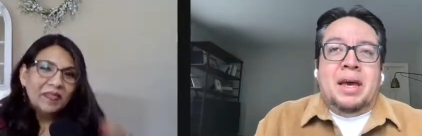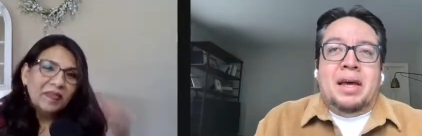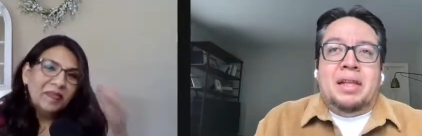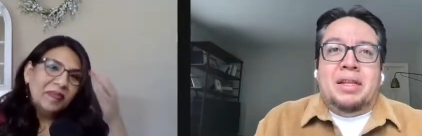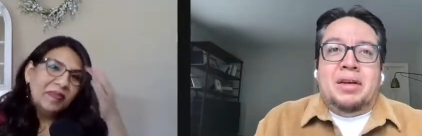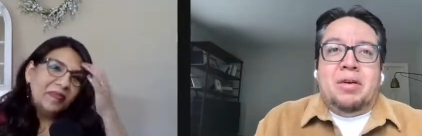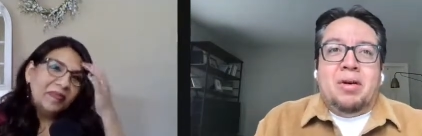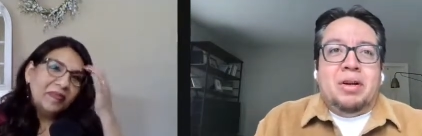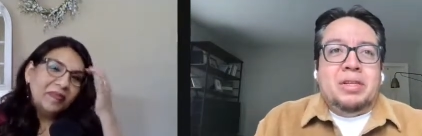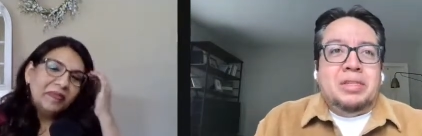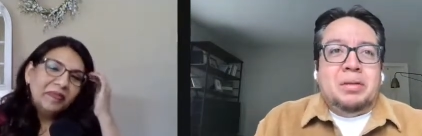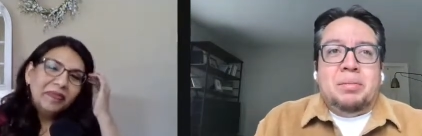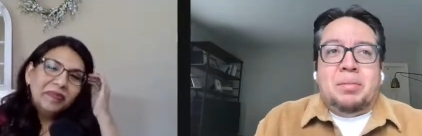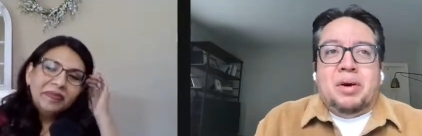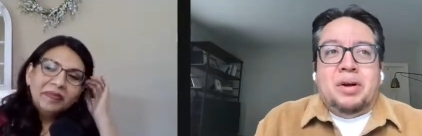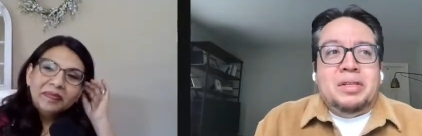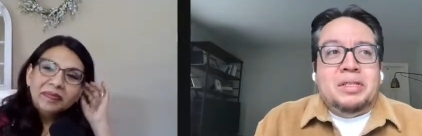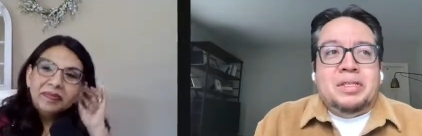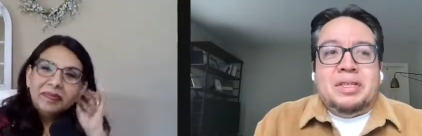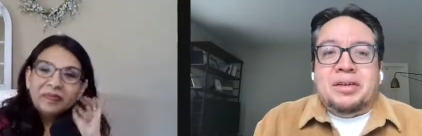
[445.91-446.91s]
Speaker 1: and there are some
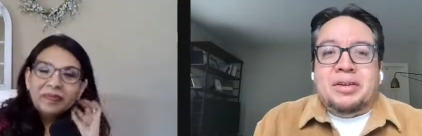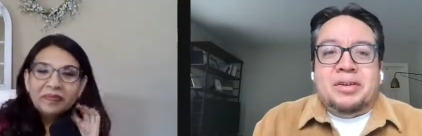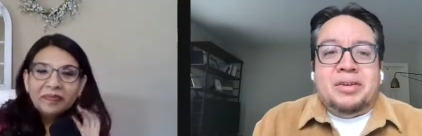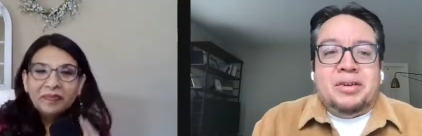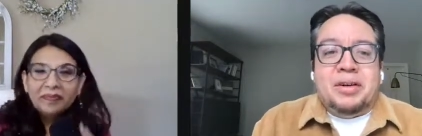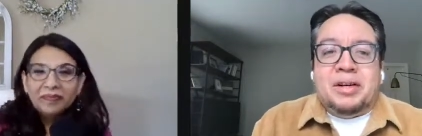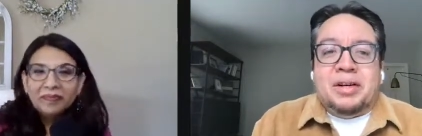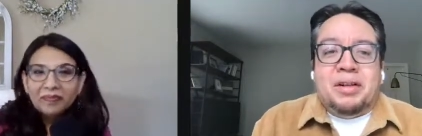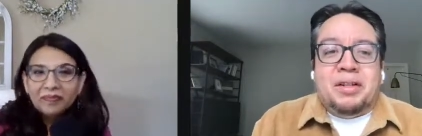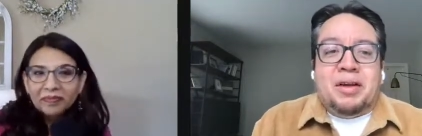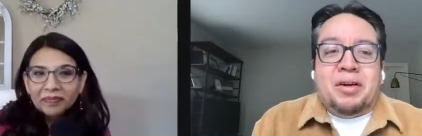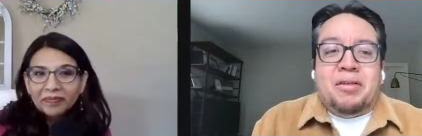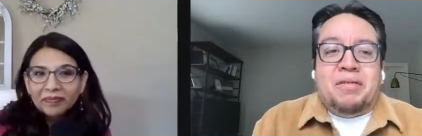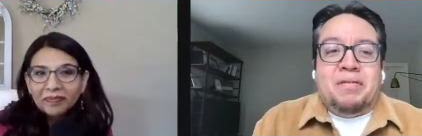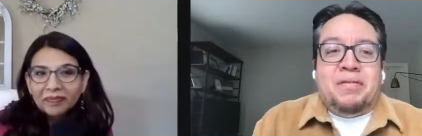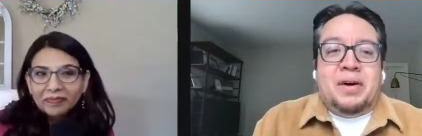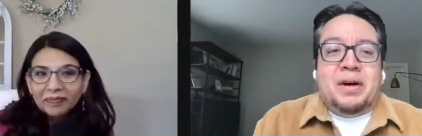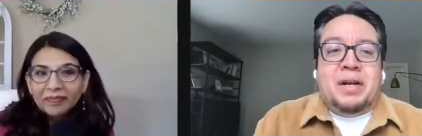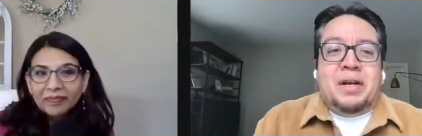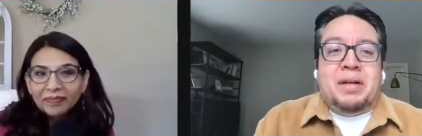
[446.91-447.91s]
parts that are that
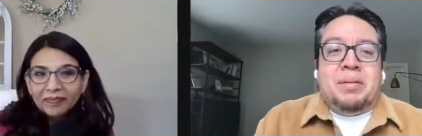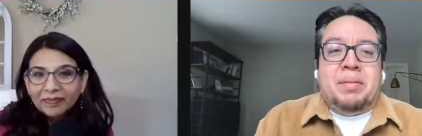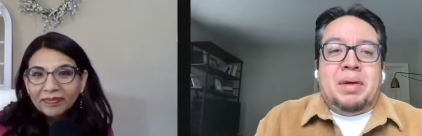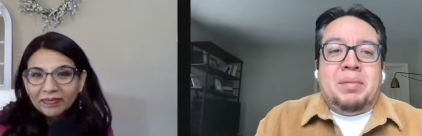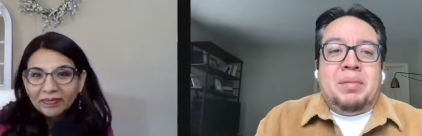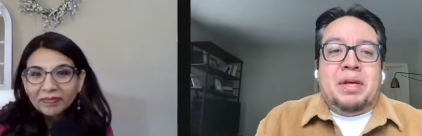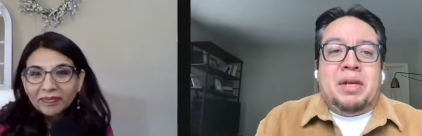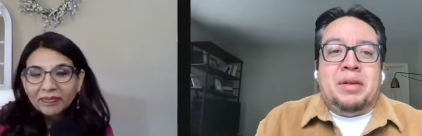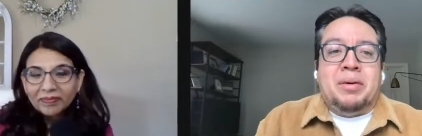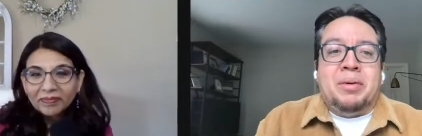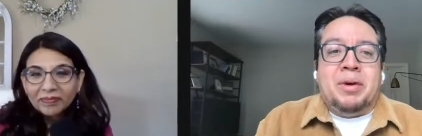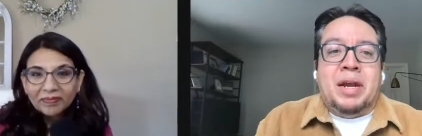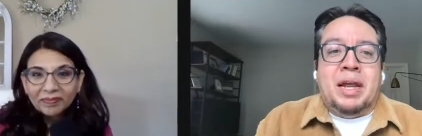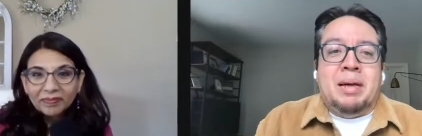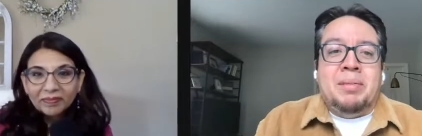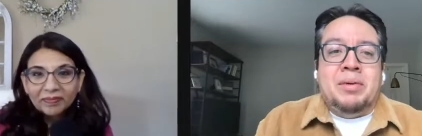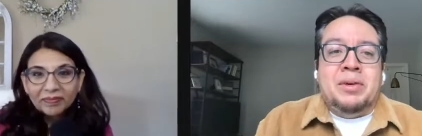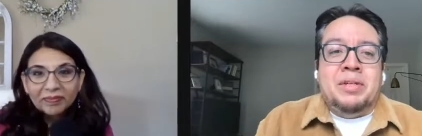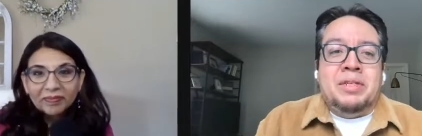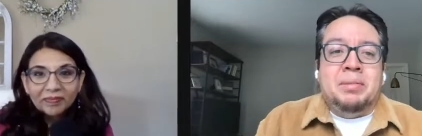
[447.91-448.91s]
are fun and maybe a little
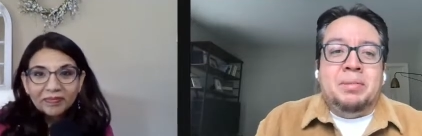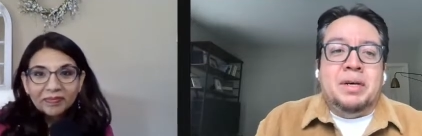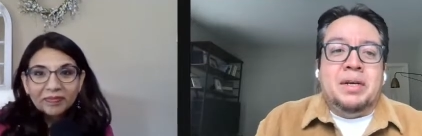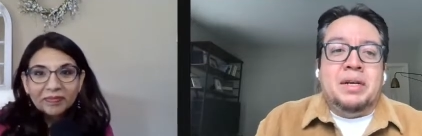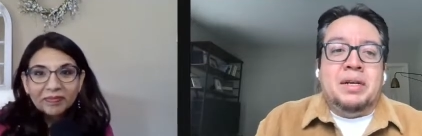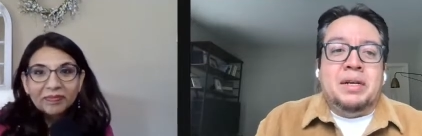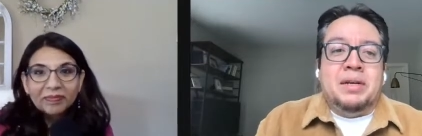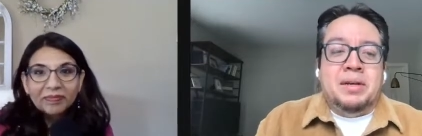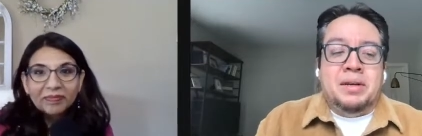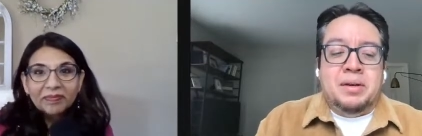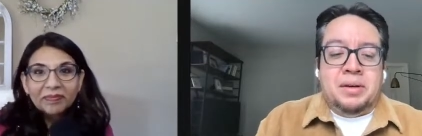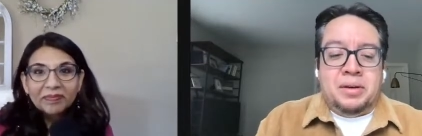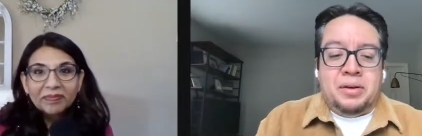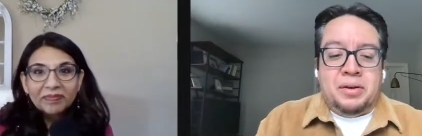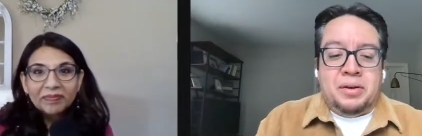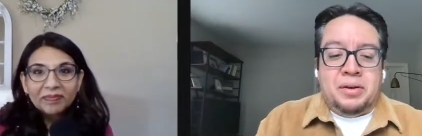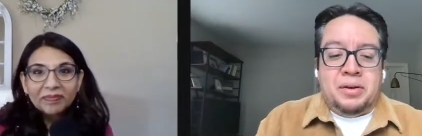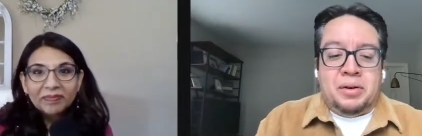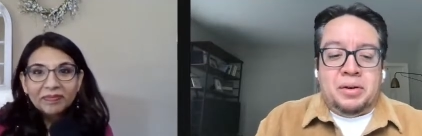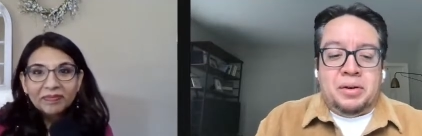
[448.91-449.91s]
glamorous but
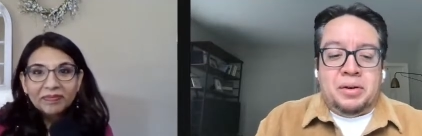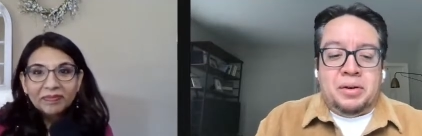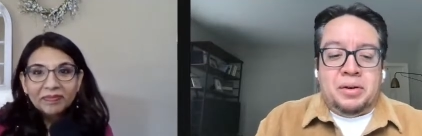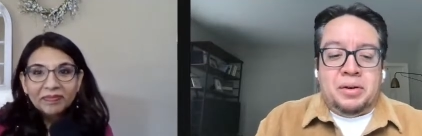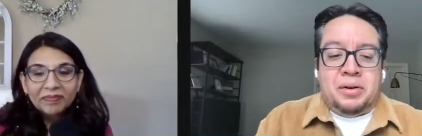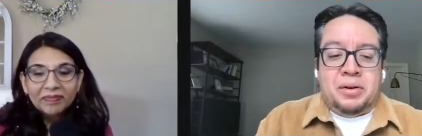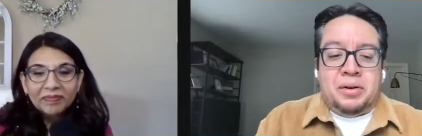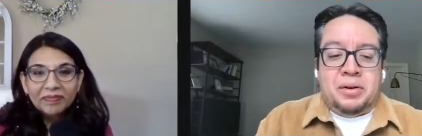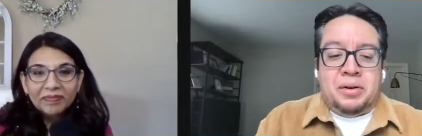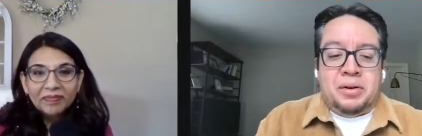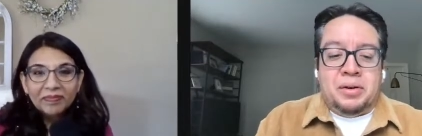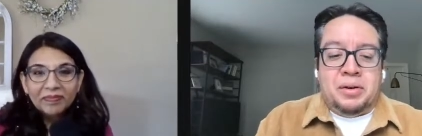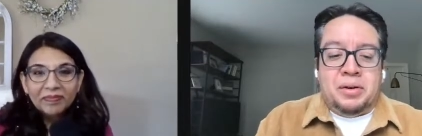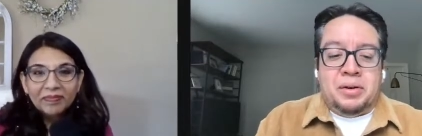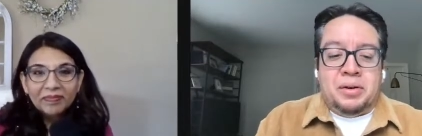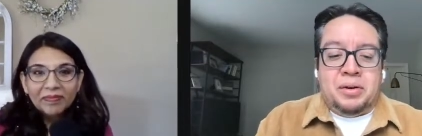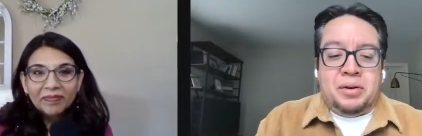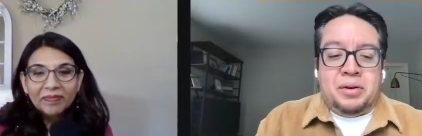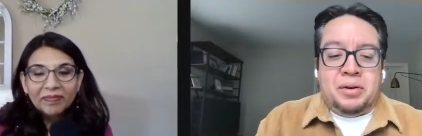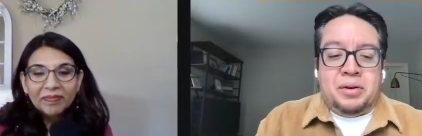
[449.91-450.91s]
you know for the
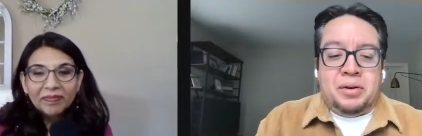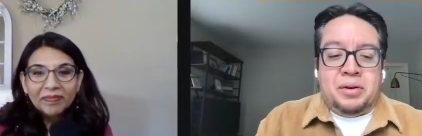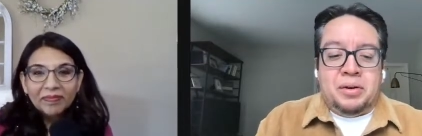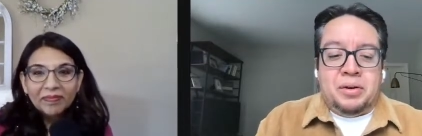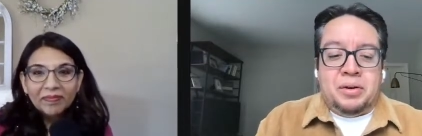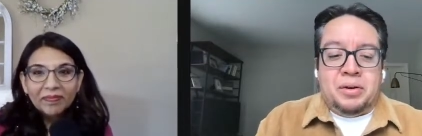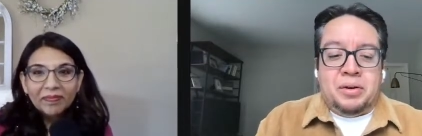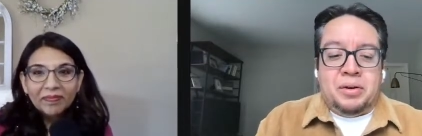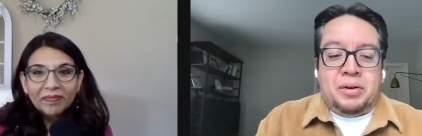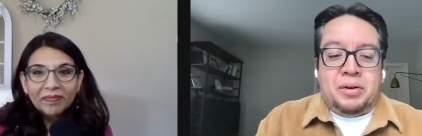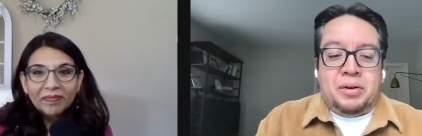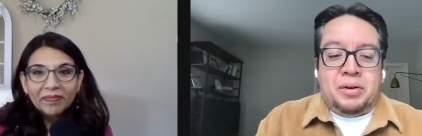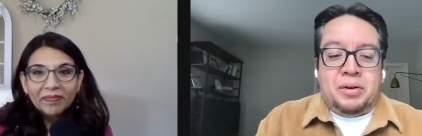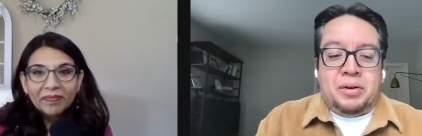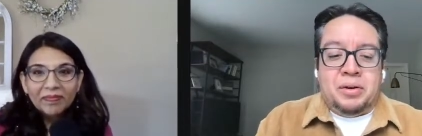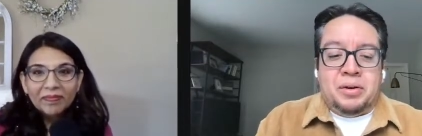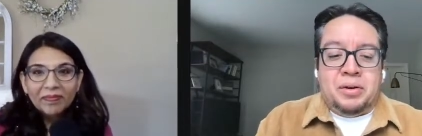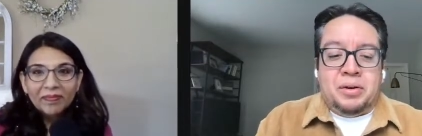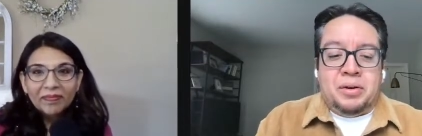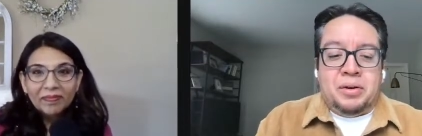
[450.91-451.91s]
most part there's a lot of
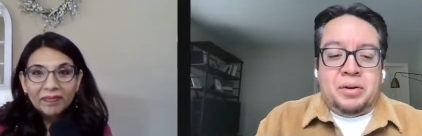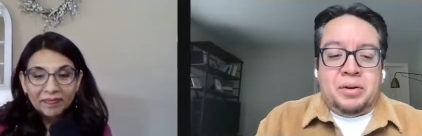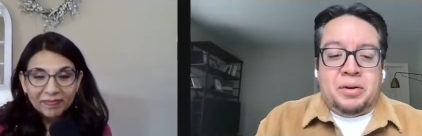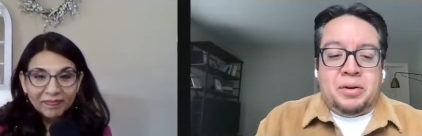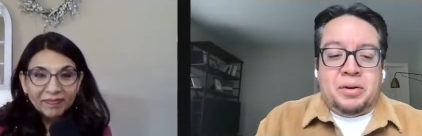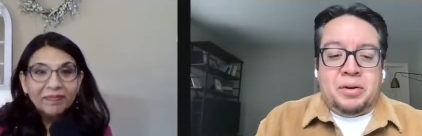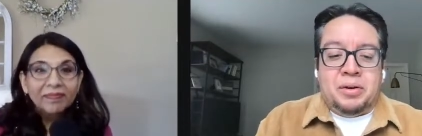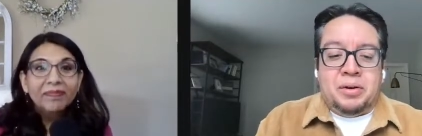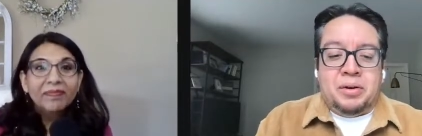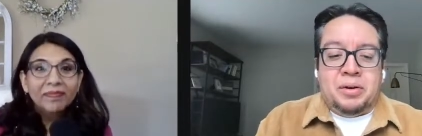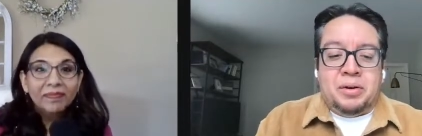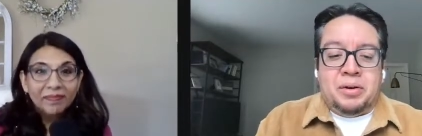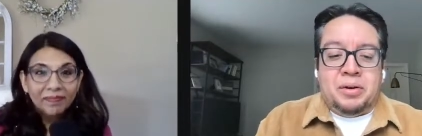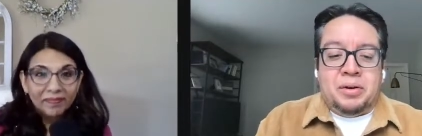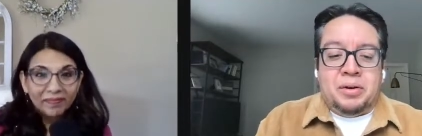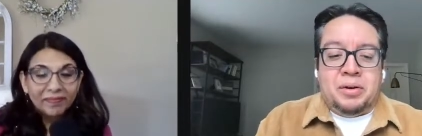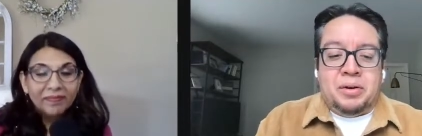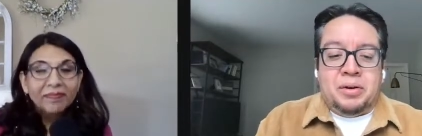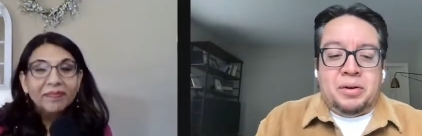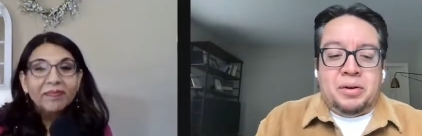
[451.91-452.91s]
work that
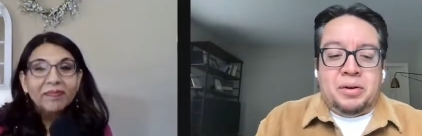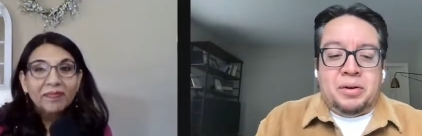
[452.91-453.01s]
also happens